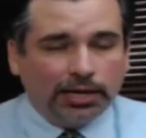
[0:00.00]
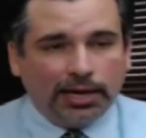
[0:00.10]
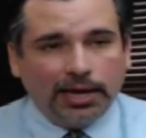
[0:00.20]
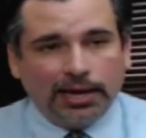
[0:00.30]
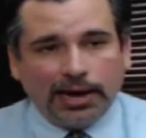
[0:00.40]

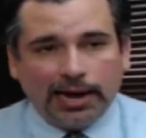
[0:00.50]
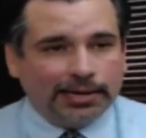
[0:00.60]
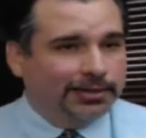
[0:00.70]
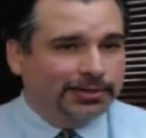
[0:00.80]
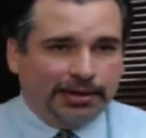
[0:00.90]
And I
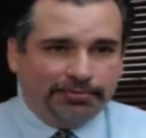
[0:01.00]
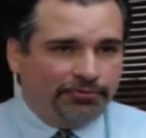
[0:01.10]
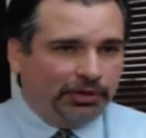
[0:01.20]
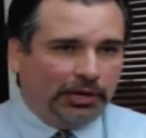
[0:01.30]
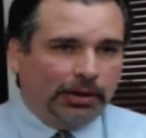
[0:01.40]
can
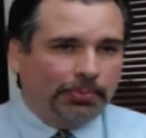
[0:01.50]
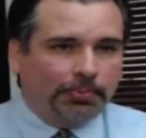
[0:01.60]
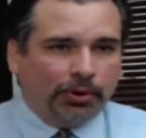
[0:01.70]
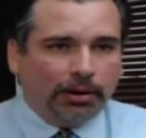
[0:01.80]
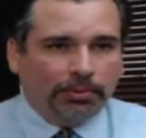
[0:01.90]
fill up
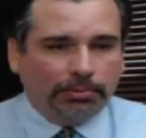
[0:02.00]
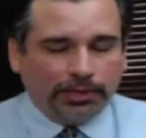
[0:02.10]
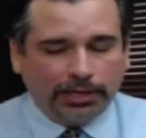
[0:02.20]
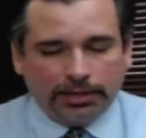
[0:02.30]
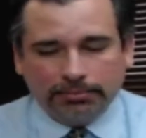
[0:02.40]

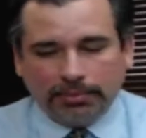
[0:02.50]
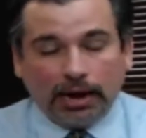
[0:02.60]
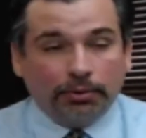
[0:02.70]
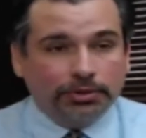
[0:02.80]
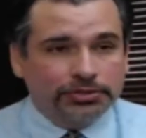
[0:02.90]
probably
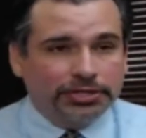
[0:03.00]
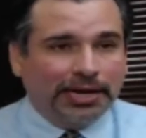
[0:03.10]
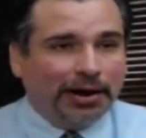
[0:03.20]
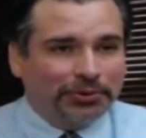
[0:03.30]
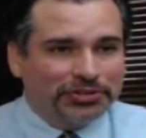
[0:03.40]
hours and
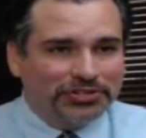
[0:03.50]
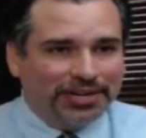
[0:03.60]
hours